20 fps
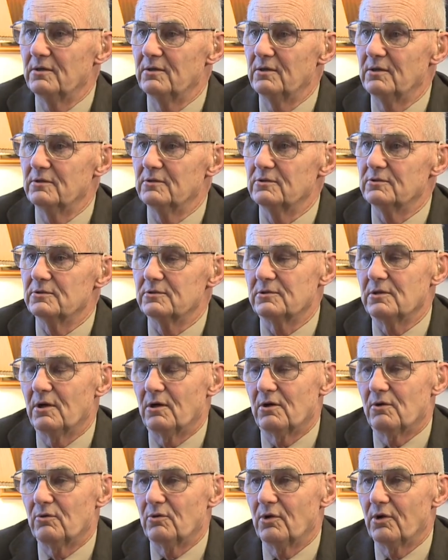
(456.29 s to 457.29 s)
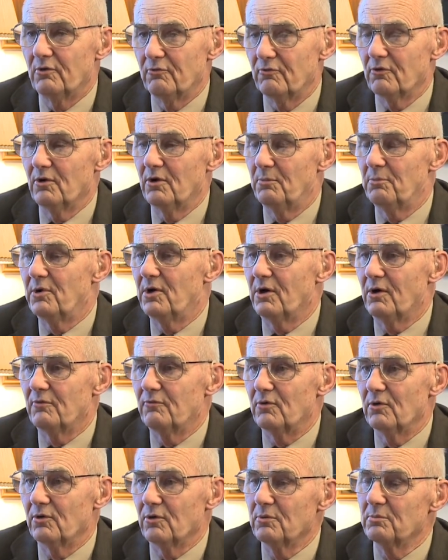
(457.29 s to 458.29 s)
is not only a very
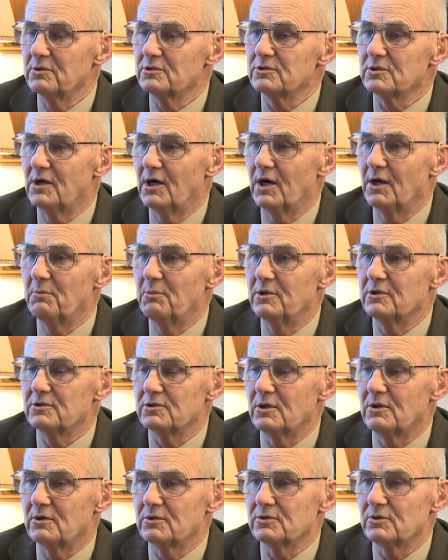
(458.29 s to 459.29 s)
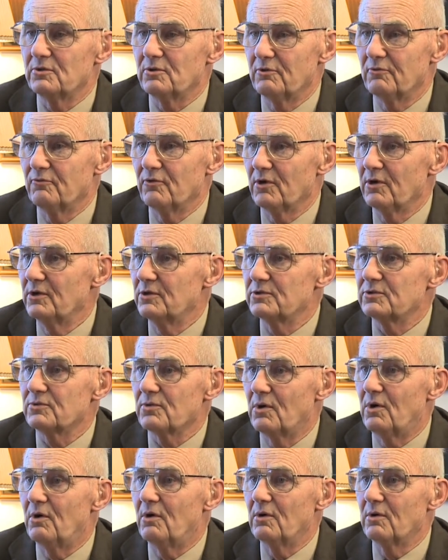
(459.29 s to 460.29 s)
powerful herbicide, but it's also a very
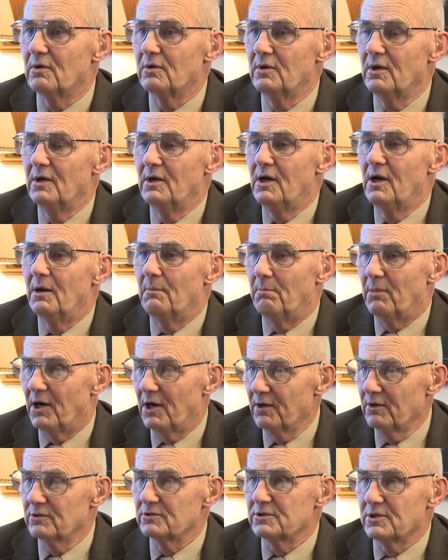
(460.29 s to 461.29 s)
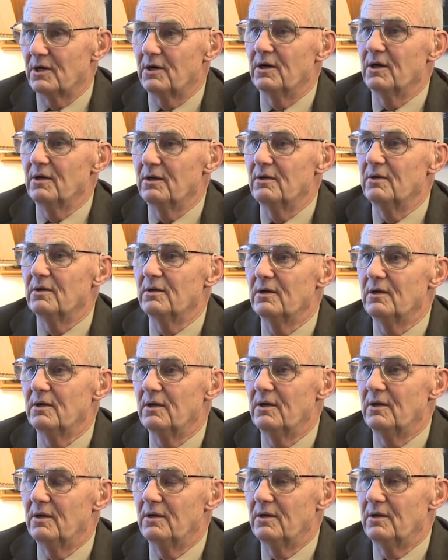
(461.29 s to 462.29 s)
strong biocide.
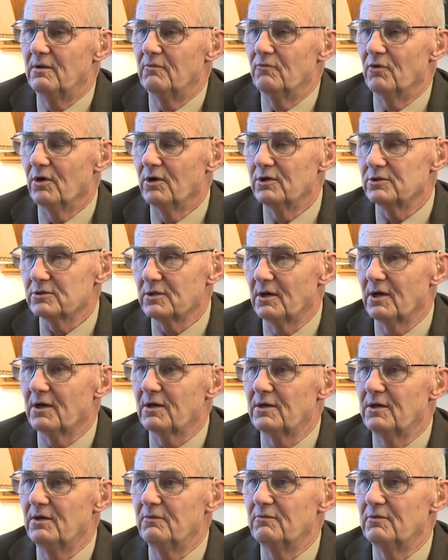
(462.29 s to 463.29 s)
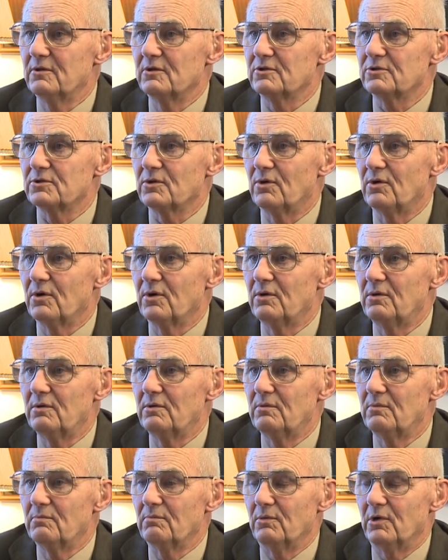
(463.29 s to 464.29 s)
Mm-hmm. Very selective in the
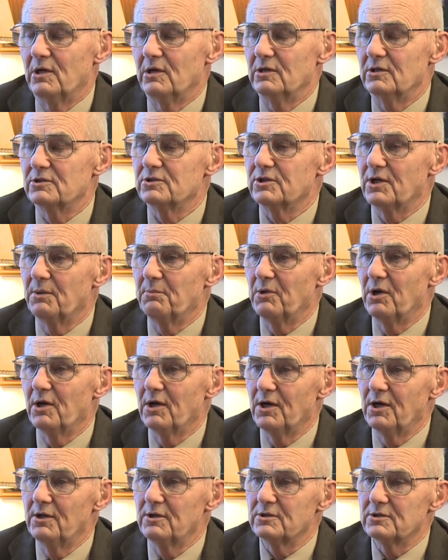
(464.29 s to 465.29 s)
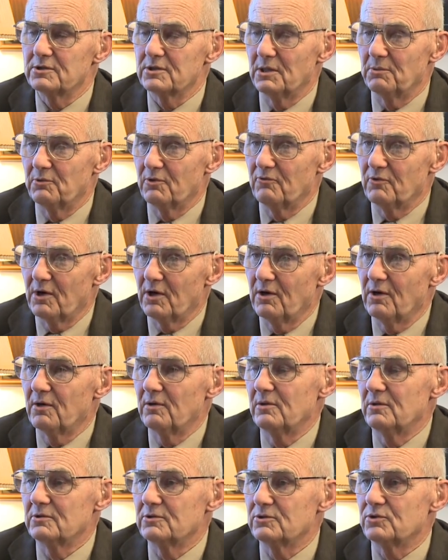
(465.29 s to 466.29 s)
soil, but it stimulates some of
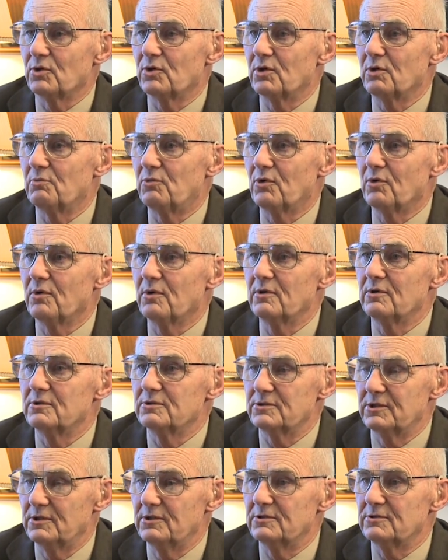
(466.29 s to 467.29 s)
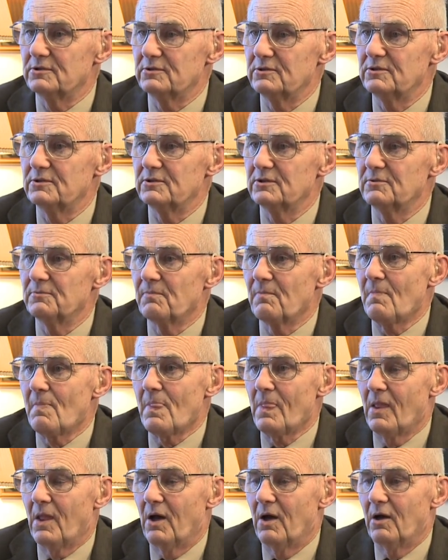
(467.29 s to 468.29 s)
our soil borne diseases.
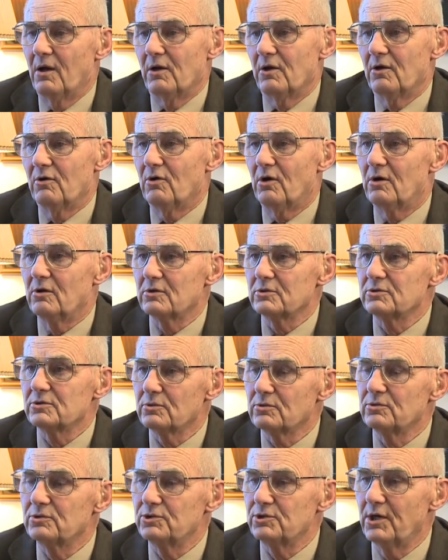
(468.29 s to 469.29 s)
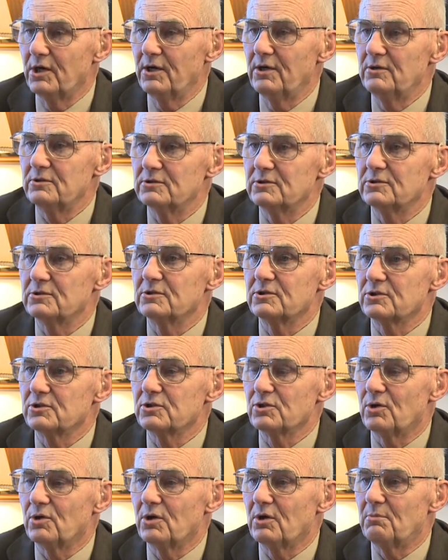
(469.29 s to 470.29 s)
And it also changes the
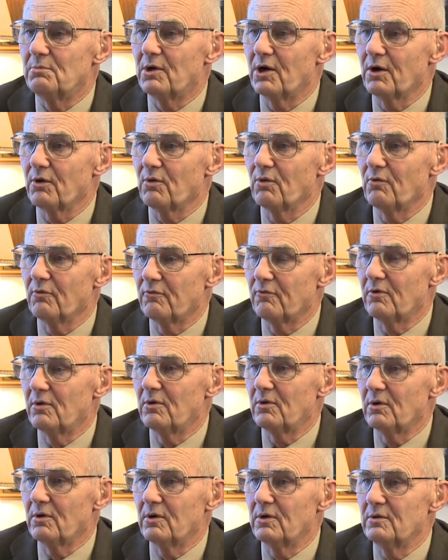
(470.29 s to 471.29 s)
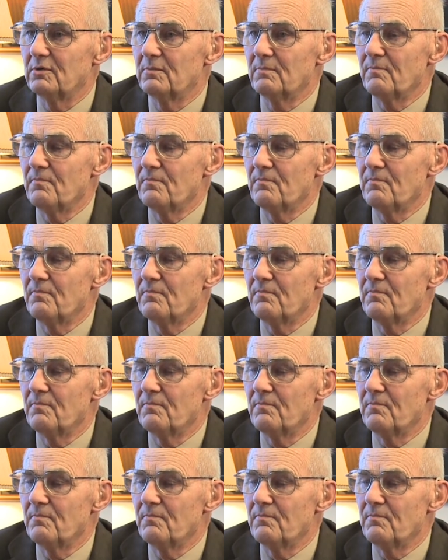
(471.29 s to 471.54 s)
soil microflora